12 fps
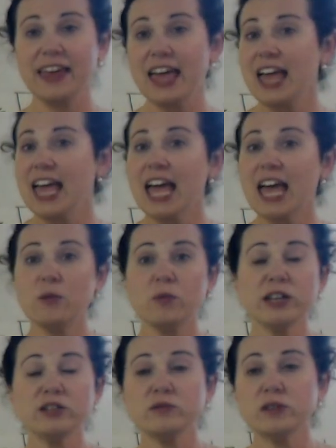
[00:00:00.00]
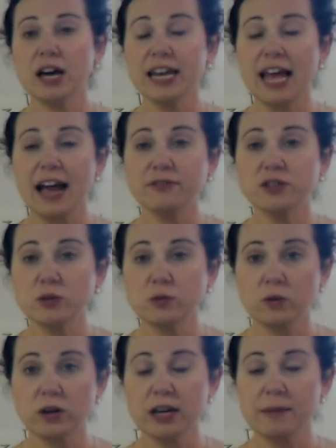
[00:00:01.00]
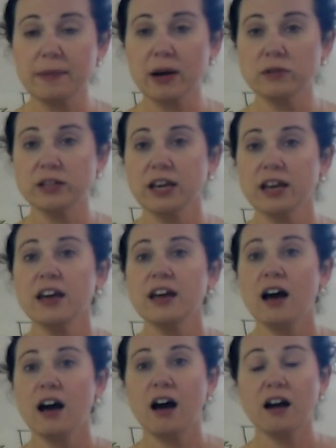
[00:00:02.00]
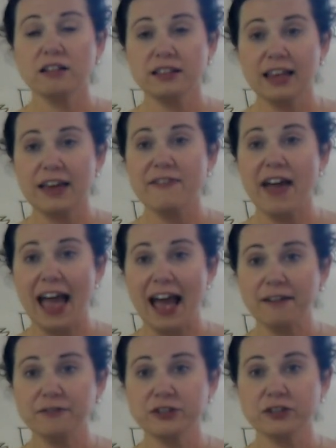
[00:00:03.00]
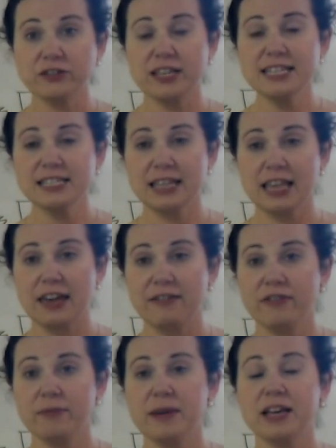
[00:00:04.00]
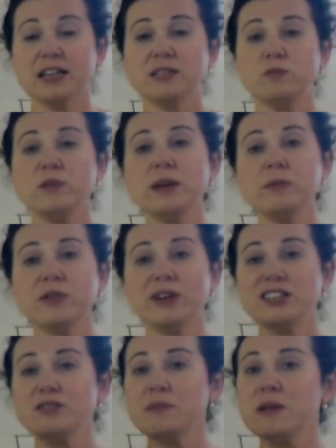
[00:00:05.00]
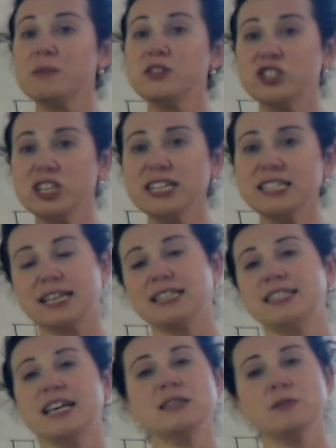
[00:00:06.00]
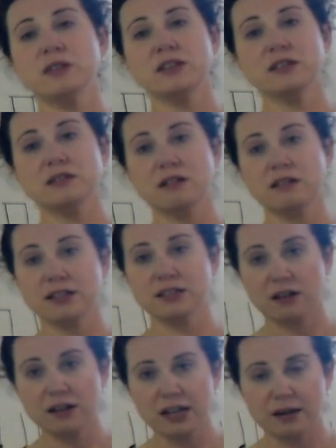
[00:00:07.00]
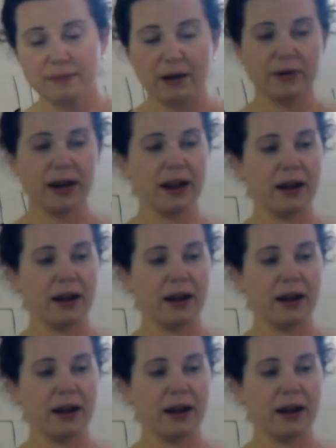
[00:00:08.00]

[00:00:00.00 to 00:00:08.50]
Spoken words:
And we do not have to worry about our life after this life because we will get to be with Jesus. That's what this song is talking about right here.